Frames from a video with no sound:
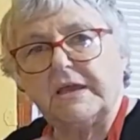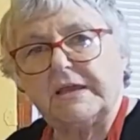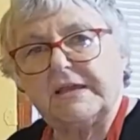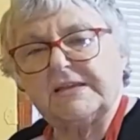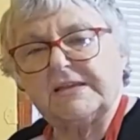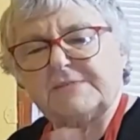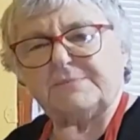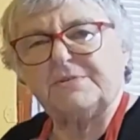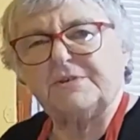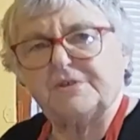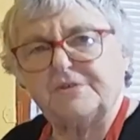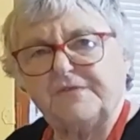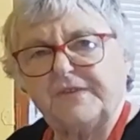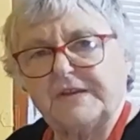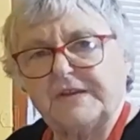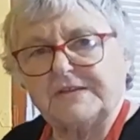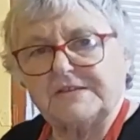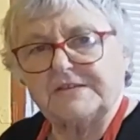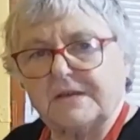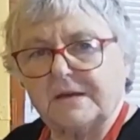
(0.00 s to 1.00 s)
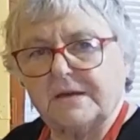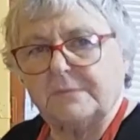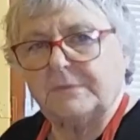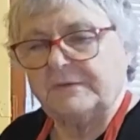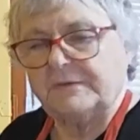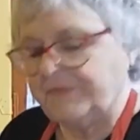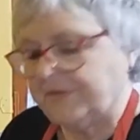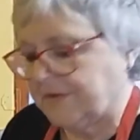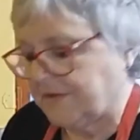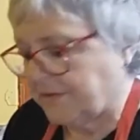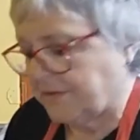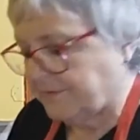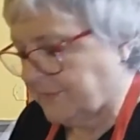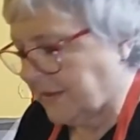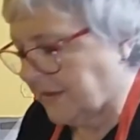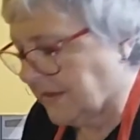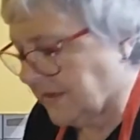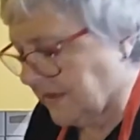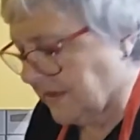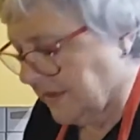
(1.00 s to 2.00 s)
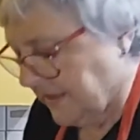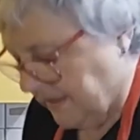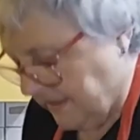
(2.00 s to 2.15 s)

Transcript: is perfect timing for nutmeg